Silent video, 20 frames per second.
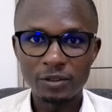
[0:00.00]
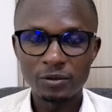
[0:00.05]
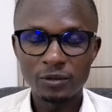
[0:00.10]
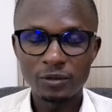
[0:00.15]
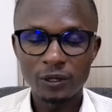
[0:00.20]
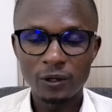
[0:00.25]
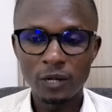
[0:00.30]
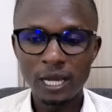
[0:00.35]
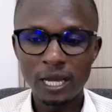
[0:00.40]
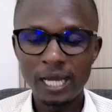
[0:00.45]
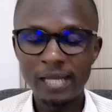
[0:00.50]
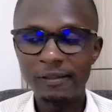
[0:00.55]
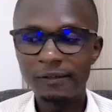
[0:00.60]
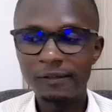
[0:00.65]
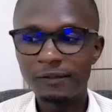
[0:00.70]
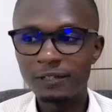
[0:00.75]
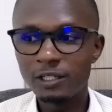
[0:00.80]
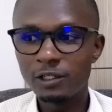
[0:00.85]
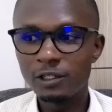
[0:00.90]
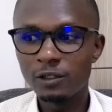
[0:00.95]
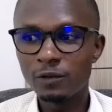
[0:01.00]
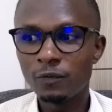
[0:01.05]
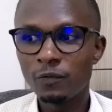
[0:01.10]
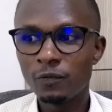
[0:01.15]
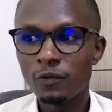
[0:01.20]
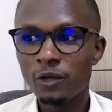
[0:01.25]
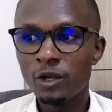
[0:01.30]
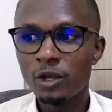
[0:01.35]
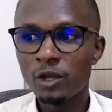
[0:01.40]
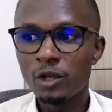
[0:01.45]
When you like the video,
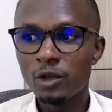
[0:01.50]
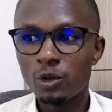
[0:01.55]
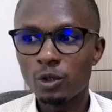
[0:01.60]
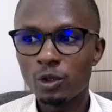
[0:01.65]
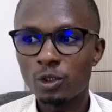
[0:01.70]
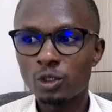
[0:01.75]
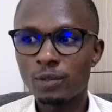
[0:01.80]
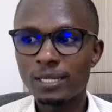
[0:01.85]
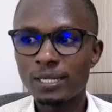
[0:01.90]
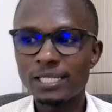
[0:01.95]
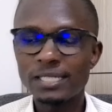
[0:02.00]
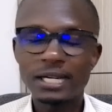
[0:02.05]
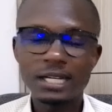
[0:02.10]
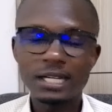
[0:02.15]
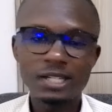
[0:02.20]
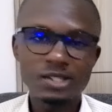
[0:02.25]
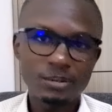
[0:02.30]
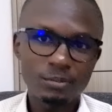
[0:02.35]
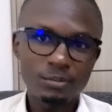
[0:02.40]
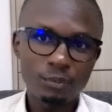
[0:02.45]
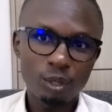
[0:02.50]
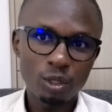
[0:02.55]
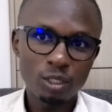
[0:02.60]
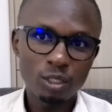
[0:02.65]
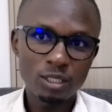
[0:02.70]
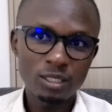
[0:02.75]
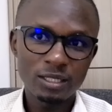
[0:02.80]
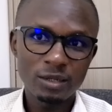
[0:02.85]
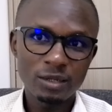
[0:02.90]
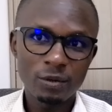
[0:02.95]
you automatically
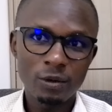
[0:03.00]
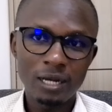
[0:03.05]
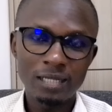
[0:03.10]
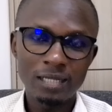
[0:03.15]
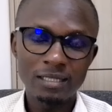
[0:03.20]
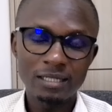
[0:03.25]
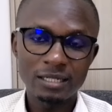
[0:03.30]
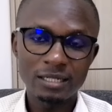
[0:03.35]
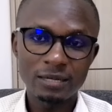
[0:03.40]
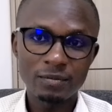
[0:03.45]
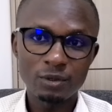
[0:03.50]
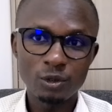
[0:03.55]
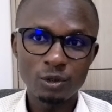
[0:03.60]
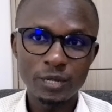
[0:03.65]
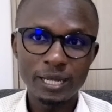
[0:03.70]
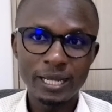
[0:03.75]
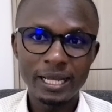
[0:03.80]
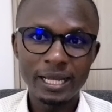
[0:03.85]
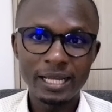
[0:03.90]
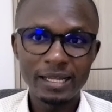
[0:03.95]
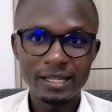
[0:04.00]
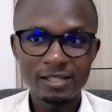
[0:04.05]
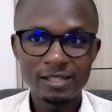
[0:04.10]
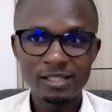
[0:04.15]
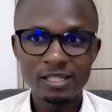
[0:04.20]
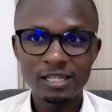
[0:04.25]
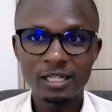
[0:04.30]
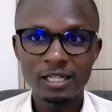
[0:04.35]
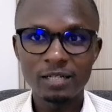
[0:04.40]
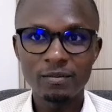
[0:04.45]
support the work that I'm doing in this
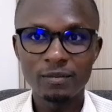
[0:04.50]
channel,